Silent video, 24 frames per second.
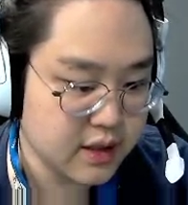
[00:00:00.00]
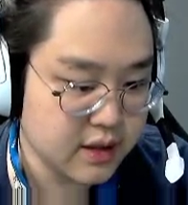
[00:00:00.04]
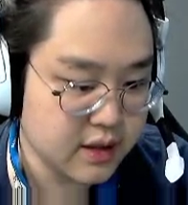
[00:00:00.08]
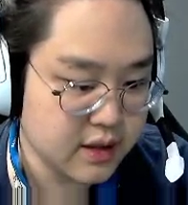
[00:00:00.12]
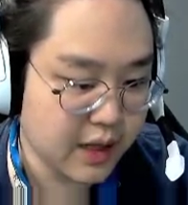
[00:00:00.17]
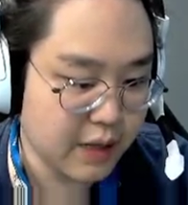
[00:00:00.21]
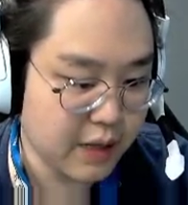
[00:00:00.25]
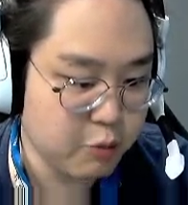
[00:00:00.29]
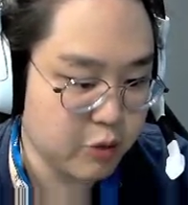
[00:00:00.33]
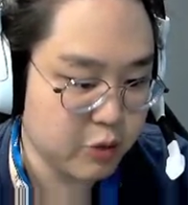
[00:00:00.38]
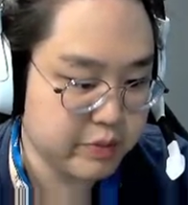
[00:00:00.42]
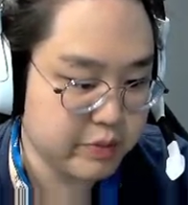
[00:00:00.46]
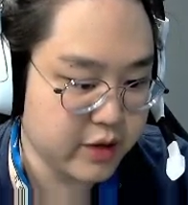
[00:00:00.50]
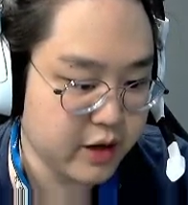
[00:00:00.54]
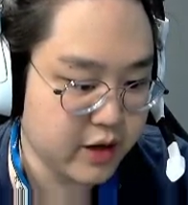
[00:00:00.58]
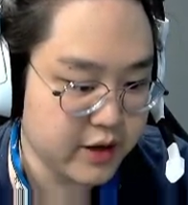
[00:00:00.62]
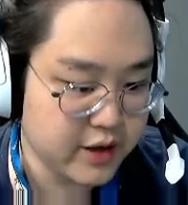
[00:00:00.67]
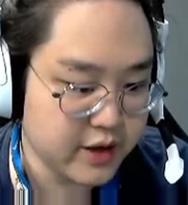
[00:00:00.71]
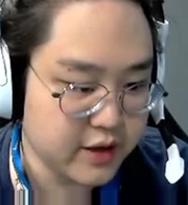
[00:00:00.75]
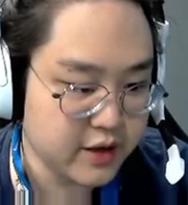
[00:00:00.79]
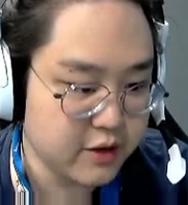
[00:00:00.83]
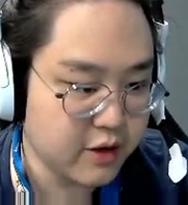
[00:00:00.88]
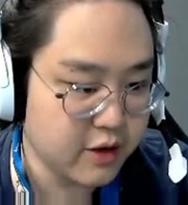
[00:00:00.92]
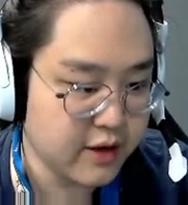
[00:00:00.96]
Time Warp
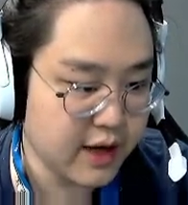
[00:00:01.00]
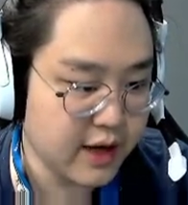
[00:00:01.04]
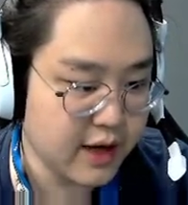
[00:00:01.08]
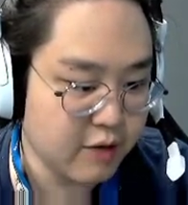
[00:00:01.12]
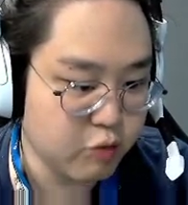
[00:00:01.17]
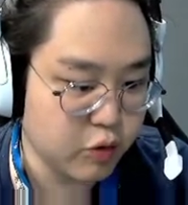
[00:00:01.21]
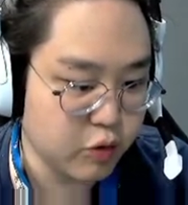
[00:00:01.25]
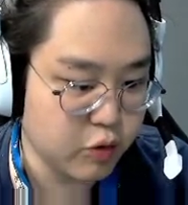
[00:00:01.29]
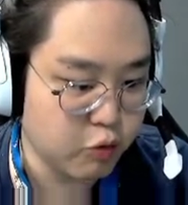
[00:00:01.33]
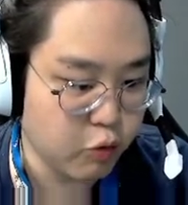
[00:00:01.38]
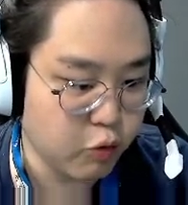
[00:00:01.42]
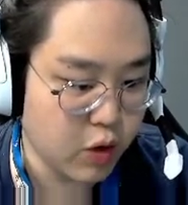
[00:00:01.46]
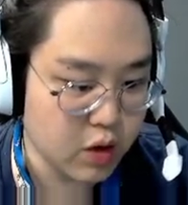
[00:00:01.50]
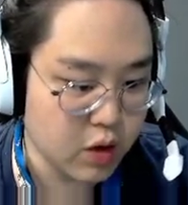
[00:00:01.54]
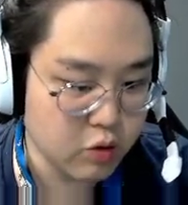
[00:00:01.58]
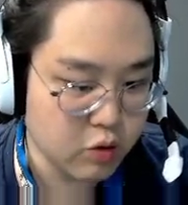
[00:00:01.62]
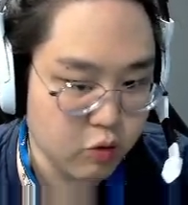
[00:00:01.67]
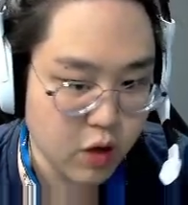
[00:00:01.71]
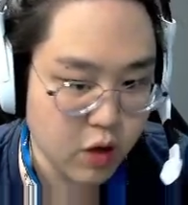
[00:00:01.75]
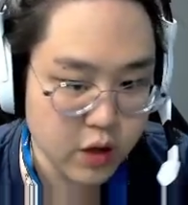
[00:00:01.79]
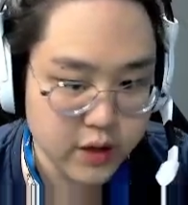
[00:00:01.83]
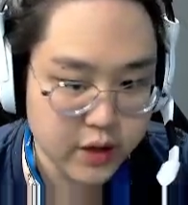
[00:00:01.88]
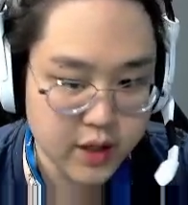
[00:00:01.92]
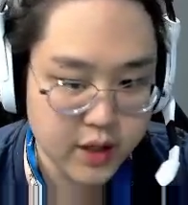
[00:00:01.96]
Tonic and all that with Water
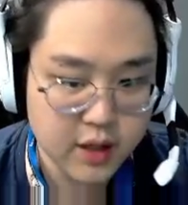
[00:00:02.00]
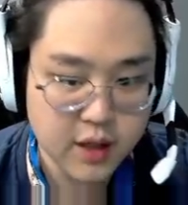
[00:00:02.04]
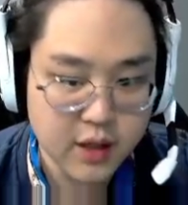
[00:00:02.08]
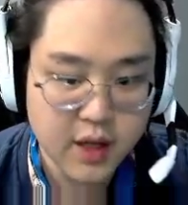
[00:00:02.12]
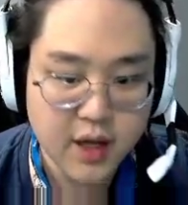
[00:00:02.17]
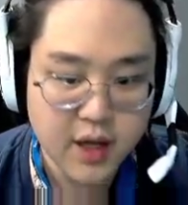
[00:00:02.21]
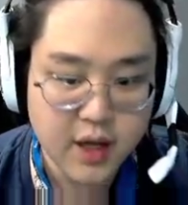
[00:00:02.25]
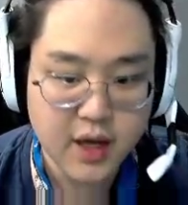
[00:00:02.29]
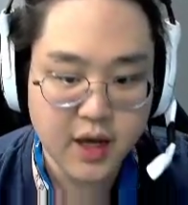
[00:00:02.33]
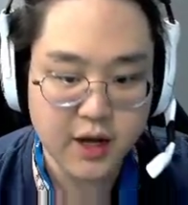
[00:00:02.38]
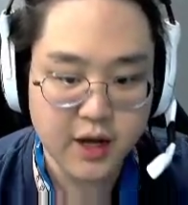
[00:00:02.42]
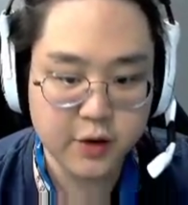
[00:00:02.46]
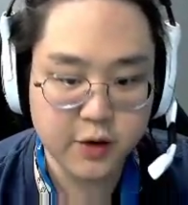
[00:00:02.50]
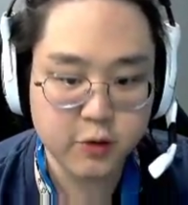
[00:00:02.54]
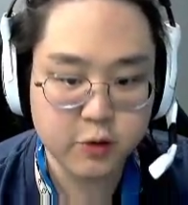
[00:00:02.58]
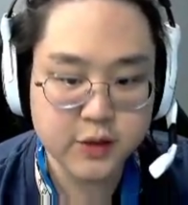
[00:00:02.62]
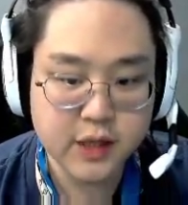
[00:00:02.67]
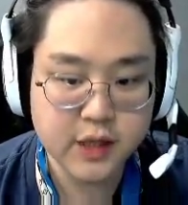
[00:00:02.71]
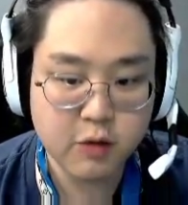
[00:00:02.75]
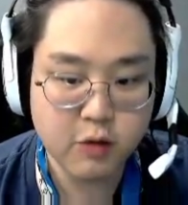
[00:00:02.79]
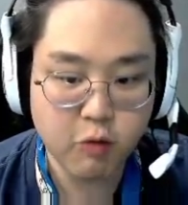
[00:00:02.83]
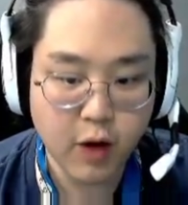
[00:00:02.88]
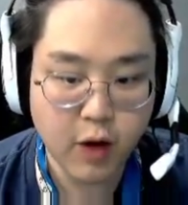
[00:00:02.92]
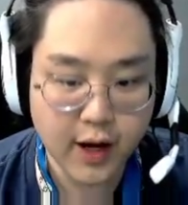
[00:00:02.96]
Walking, and you'll
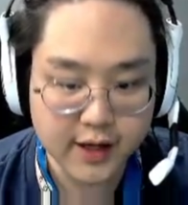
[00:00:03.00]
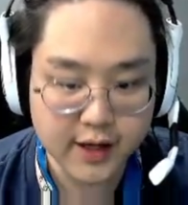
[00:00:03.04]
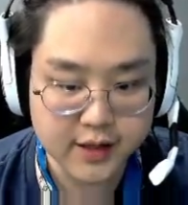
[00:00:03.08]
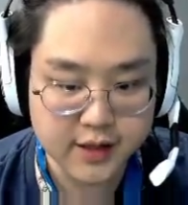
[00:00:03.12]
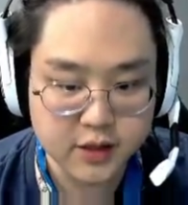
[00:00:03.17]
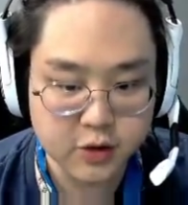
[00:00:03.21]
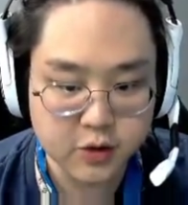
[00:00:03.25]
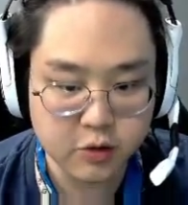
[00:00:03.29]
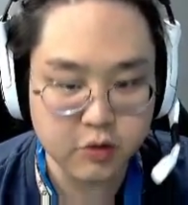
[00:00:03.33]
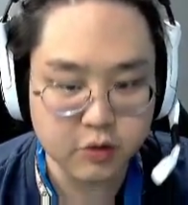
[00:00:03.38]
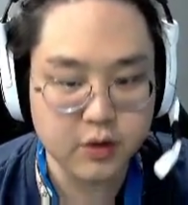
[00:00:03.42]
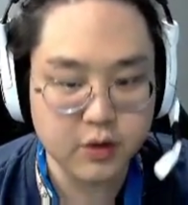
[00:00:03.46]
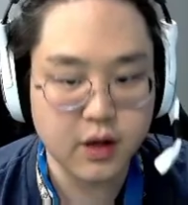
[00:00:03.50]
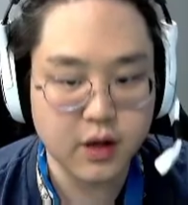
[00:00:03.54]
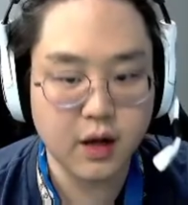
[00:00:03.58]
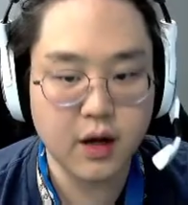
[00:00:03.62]
see why soon.